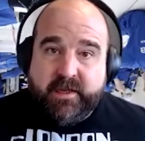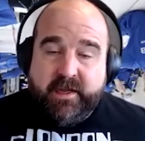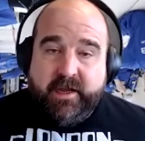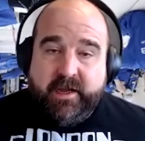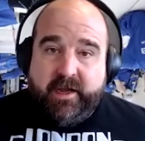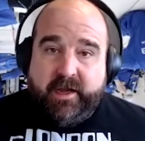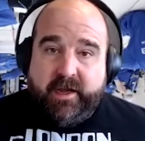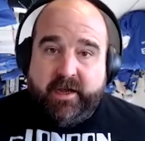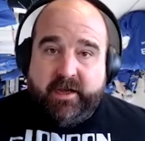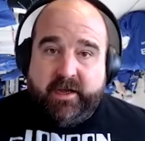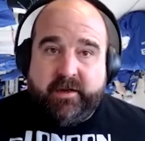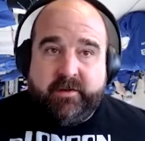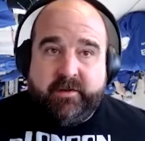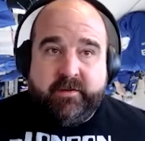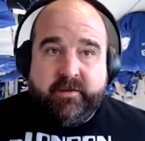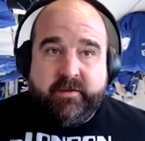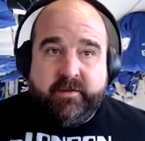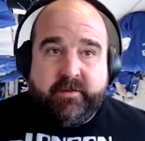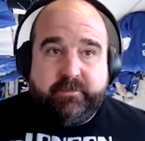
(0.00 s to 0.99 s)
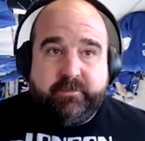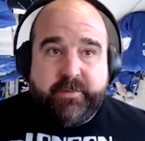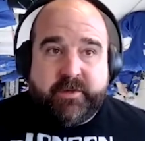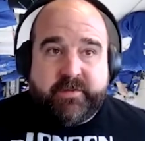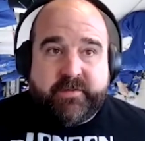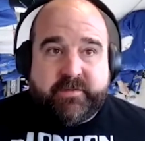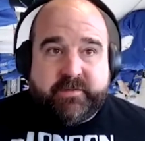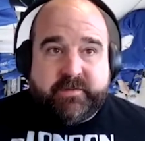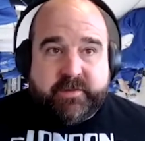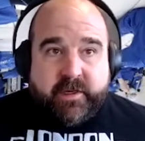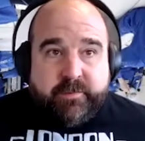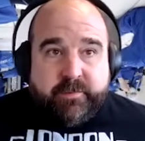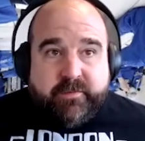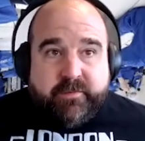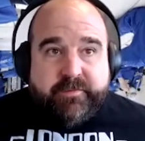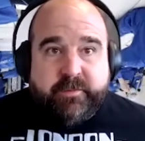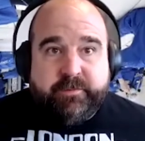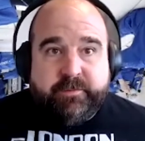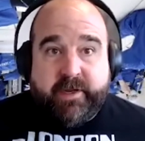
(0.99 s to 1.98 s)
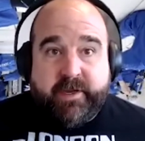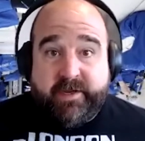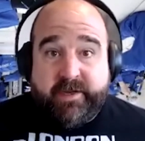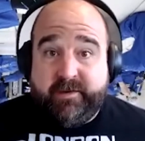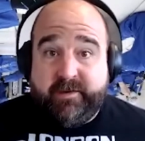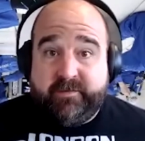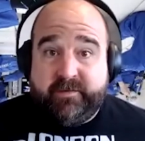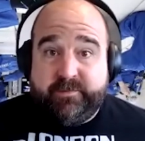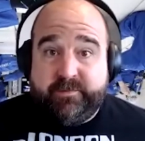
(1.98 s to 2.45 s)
But some of the mechanisms